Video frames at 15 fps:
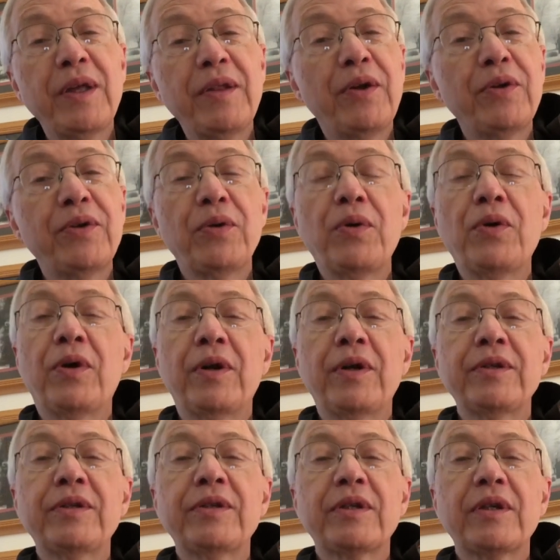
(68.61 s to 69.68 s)
their
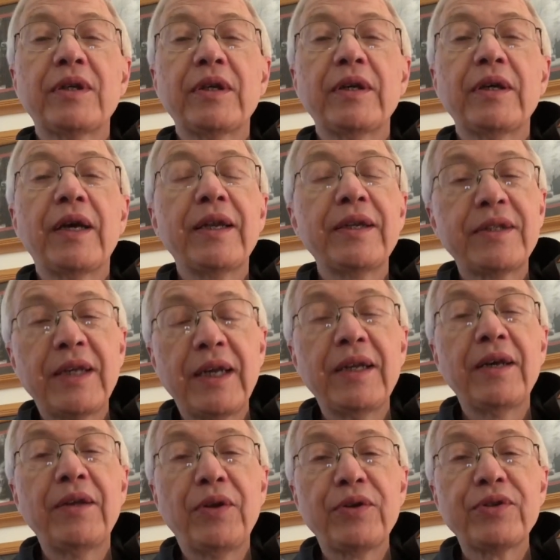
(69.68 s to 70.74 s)
doors and
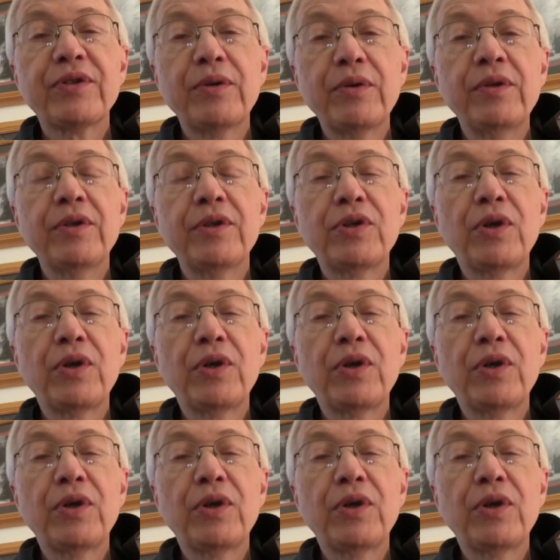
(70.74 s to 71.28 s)
sending their students